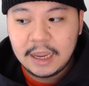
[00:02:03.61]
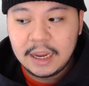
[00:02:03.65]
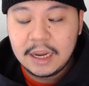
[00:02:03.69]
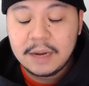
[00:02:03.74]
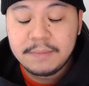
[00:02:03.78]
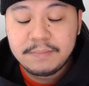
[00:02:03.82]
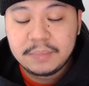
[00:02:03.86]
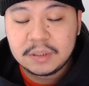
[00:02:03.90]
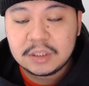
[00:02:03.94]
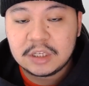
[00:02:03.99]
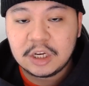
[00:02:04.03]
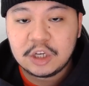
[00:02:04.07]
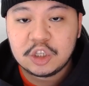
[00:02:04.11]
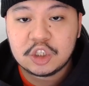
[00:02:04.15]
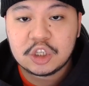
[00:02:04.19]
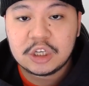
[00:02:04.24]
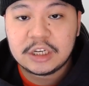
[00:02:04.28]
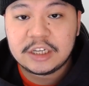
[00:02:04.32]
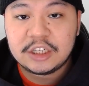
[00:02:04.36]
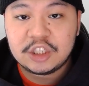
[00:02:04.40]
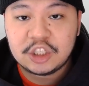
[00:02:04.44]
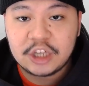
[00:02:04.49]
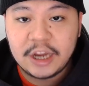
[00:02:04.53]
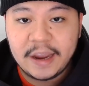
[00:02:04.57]

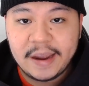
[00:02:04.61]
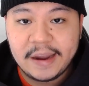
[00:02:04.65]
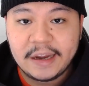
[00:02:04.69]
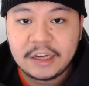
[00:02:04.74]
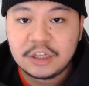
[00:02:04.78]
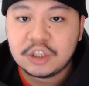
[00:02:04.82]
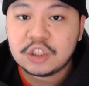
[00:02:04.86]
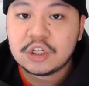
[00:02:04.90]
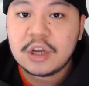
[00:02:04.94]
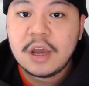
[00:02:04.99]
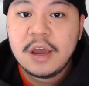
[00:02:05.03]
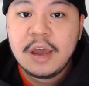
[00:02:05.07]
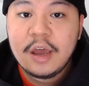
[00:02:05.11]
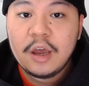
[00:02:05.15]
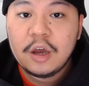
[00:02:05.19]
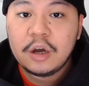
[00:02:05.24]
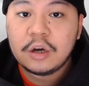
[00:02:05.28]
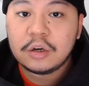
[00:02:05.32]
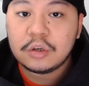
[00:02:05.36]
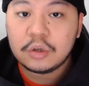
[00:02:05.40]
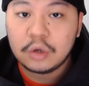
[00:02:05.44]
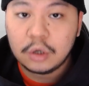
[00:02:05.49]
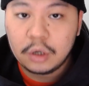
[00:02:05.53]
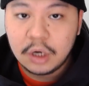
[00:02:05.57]
potentially change
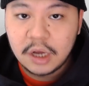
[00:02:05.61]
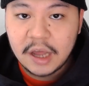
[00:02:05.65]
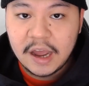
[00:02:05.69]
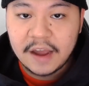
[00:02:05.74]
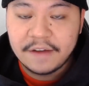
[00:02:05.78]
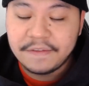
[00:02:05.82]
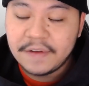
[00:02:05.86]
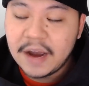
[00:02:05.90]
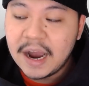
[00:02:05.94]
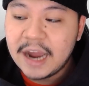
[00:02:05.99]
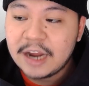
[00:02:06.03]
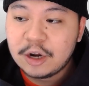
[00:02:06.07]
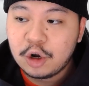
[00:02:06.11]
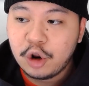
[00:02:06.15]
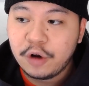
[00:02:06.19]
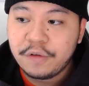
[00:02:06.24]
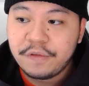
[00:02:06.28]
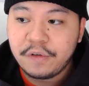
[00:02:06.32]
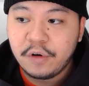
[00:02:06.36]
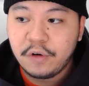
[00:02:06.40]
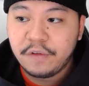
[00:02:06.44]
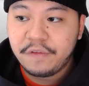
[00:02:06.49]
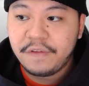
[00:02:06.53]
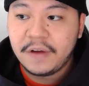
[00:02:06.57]
your life. I know
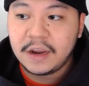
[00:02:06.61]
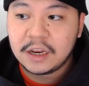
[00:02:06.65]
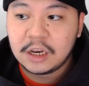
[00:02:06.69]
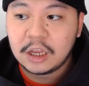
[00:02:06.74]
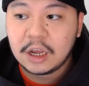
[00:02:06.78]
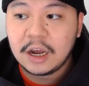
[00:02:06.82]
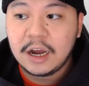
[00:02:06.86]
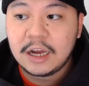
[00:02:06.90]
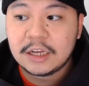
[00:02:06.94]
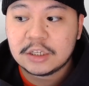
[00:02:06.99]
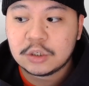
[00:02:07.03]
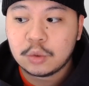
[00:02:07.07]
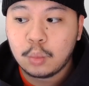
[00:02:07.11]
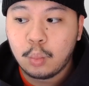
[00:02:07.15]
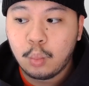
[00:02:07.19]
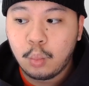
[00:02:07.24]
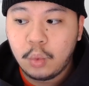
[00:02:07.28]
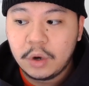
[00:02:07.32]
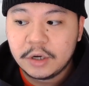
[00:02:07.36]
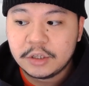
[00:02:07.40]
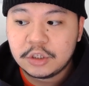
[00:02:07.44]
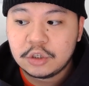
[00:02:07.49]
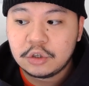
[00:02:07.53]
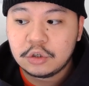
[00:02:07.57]
for a fact you guys
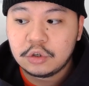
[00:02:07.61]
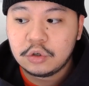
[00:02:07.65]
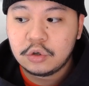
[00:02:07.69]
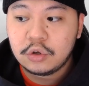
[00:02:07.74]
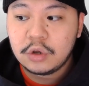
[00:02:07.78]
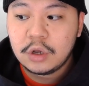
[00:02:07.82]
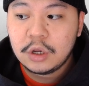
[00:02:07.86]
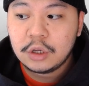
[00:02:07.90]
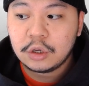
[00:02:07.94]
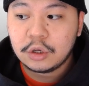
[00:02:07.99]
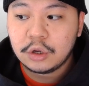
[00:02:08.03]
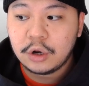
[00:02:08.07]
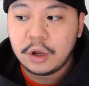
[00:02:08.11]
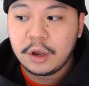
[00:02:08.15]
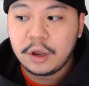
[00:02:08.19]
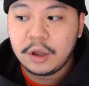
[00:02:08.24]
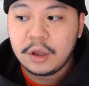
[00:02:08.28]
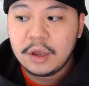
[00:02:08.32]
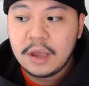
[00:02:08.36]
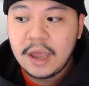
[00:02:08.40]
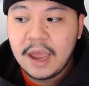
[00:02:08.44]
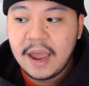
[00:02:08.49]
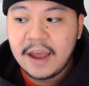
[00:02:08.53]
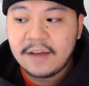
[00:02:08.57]
want to,
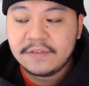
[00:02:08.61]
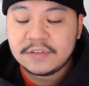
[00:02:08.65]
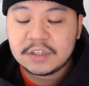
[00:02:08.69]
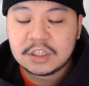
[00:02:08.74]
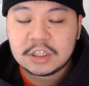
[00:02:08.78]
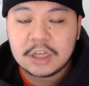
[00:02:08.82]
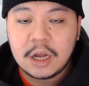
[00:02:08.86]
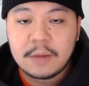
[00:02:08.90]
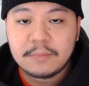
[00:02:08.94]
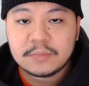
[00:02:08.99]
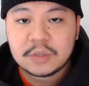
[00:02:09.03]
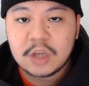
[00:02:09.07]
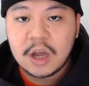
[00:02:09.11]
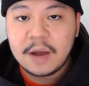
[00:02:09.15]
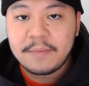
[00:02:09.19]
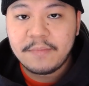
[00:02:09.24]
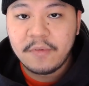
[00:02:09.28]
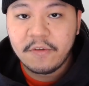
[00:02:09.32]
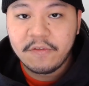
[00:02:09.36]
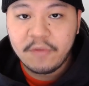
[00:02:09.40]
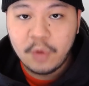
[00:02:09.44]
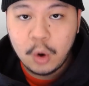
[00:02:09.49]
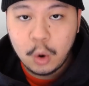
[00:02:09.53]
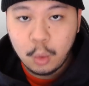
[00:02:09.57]
have some type
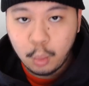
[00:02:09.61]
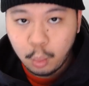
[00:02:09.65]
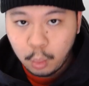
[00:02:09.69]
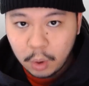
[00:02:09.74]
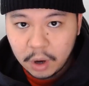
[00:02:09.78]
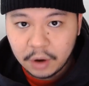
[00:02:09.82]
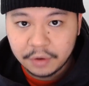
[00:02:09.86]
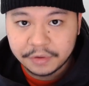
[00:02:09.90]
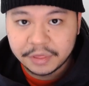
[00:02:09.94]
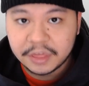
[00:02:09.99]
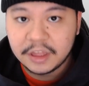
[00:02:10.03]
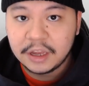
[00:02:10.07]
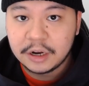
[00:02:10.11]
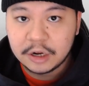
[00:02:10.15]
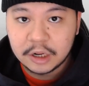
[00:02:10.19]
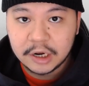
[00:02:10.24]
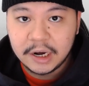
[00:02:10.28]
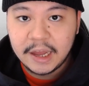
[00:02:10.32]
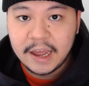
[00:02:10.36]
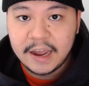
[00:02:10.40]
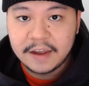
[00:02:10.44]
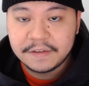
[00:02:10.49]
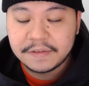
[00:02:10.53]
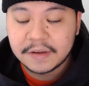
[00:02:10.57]
of wealth in your
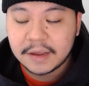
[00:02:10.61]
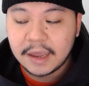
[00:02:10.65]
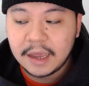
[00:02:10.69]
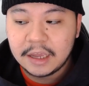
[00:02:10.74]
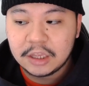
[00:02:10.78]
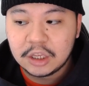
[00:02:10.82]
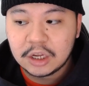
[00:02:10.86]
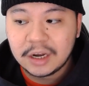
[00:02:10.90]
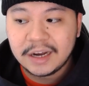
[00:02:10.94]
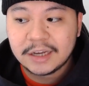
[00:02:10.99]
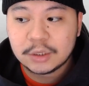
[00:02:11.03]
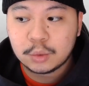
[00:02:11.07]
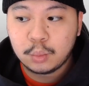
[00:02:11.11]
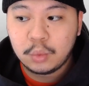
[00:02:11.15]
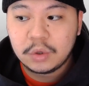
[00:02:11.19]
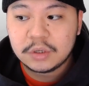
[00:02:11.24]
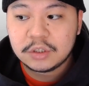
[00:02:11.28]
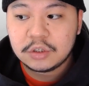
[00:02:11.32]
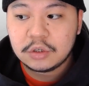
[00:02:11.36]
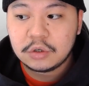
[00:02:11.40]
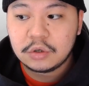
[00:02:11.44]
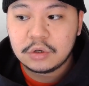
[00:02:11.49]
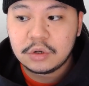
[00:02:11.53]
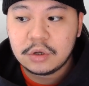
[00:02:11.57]
life, okay? You guys want
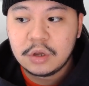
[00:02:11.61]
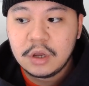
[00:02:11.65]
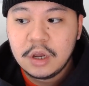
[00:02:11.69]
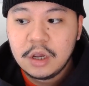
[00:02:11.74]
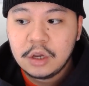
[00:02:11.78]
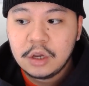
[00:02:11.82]
to,